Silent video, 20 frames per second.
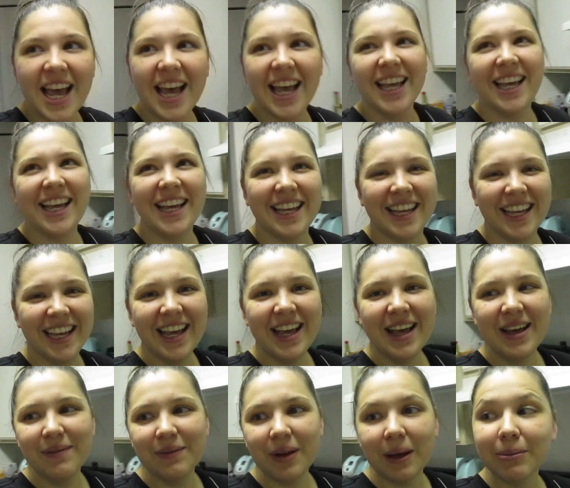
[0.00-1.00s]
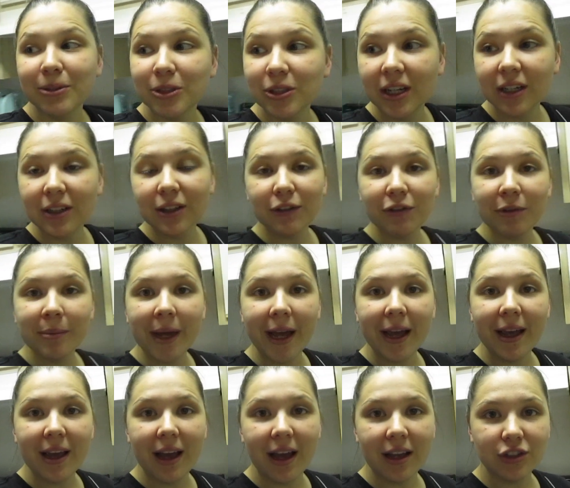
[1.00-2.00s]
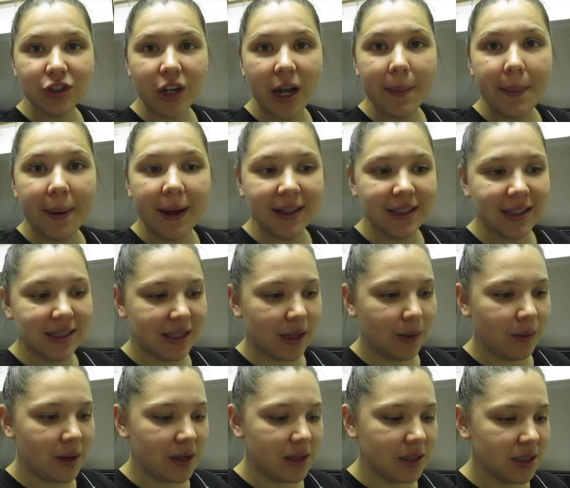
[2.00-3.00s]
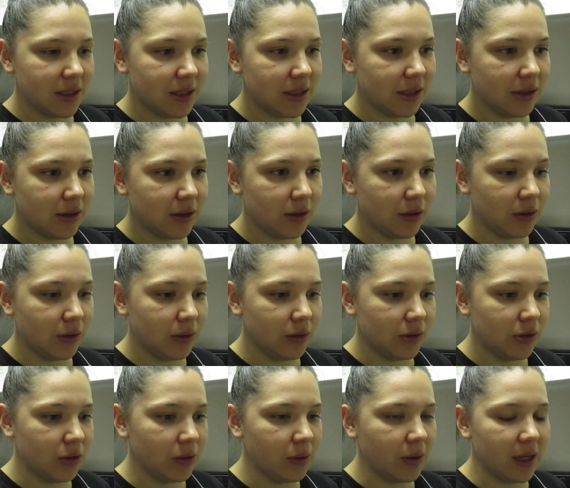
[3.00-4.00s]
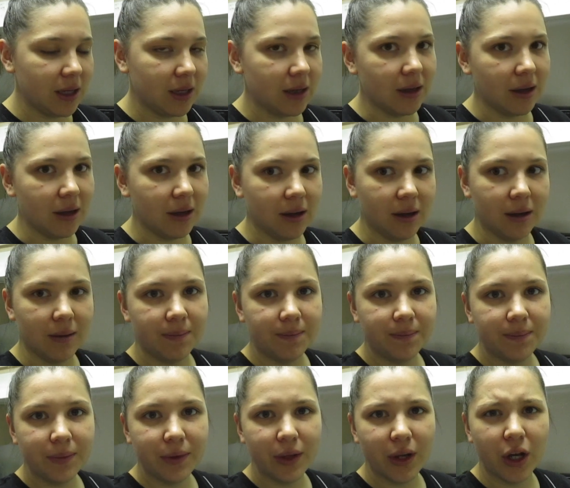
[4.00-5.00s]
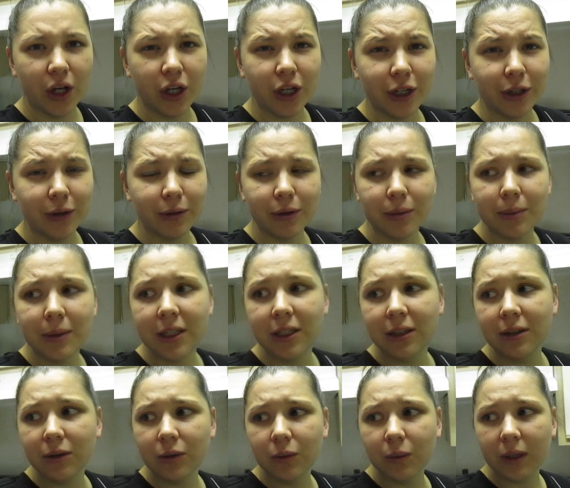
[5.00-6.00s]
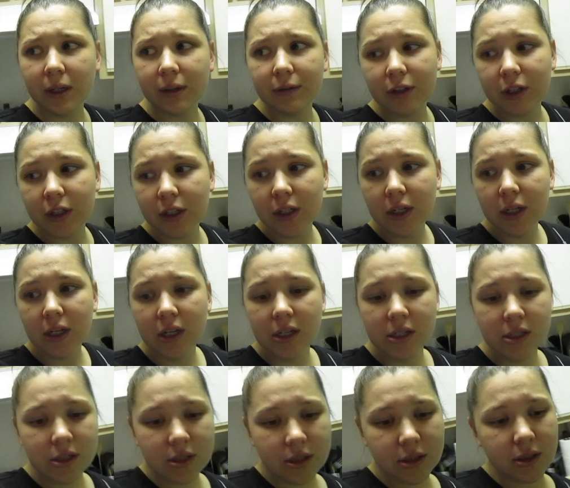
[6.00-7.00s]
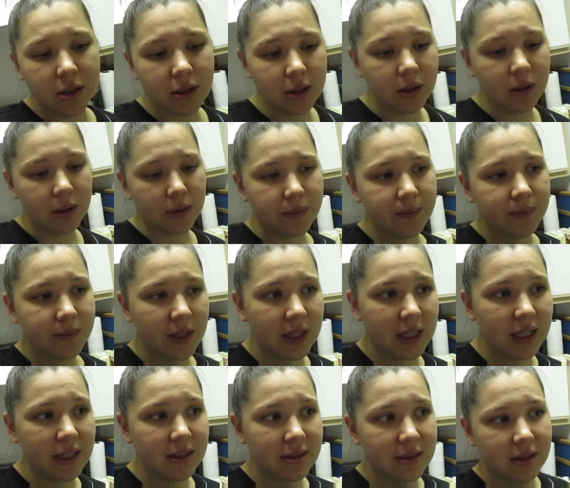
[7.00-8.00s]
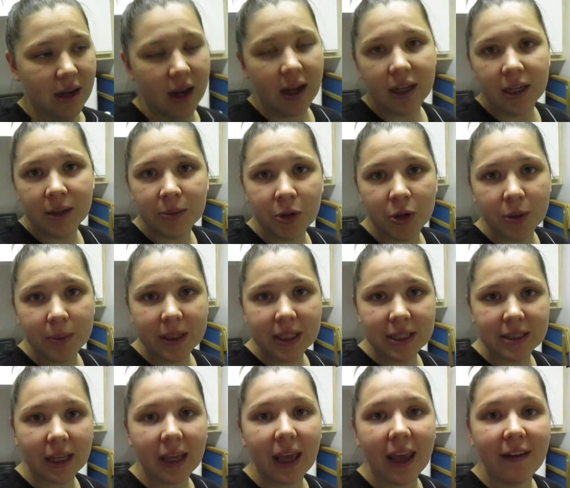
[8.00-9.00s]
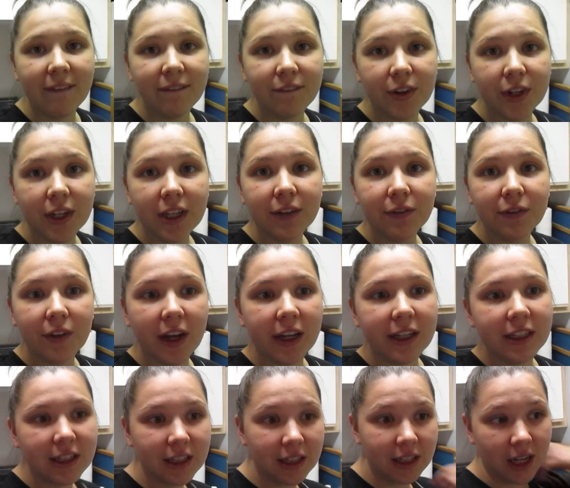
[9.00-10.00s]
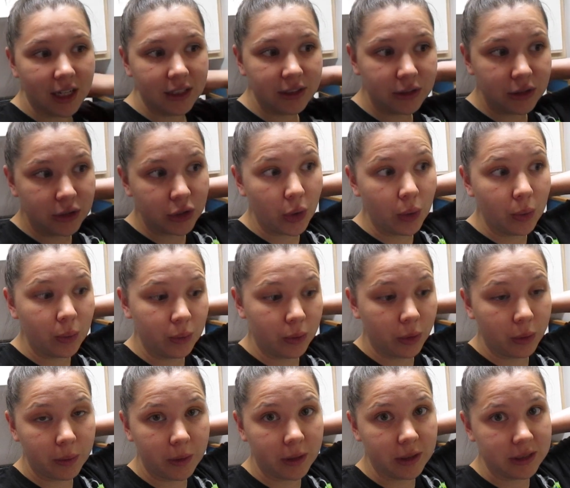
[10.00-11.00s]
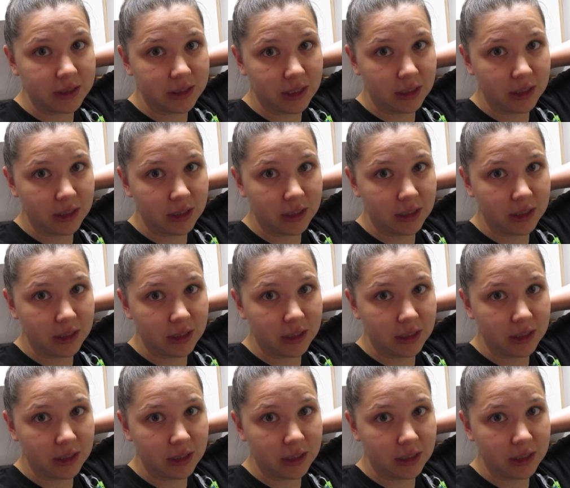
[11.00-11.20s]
But I've been trying to look for my tripod because I wanted to do like a cook with me, whatever. So I guess not anymore because I can't freaking find it. I don't know where it is.